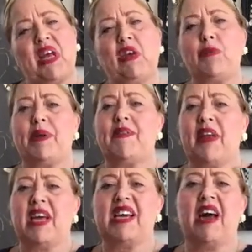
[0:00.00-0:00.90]
a little bit of
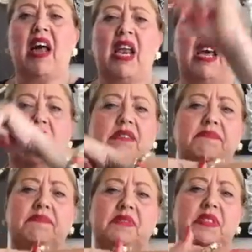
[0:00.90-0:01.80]
like colour,
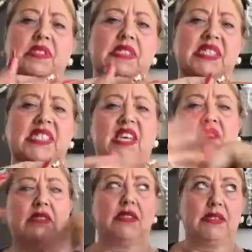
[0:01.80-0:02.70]

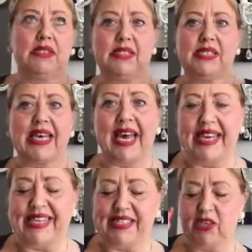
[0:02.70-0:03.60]
sun
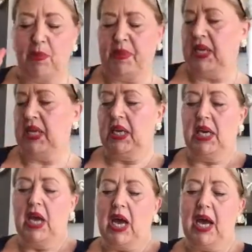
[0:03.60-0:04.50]
tanny type thing,
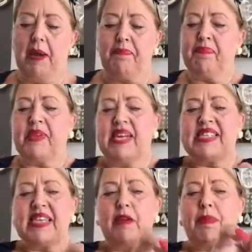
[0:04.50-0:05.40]
it's
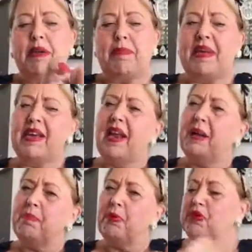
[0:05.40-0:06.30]
going to be a bit
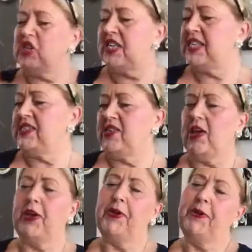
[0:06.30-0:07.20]
like blotchy,
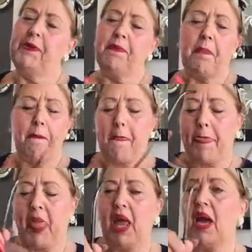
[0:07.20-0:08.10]
so
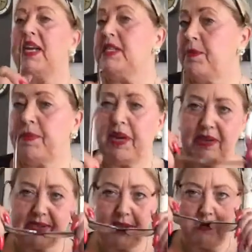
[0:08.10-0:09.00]
I need to put my
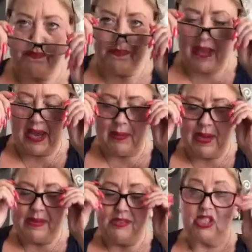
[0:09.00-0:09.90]
glasses on.
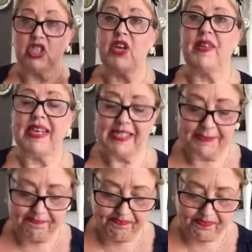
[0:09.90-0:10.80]
Anyway, to show you this.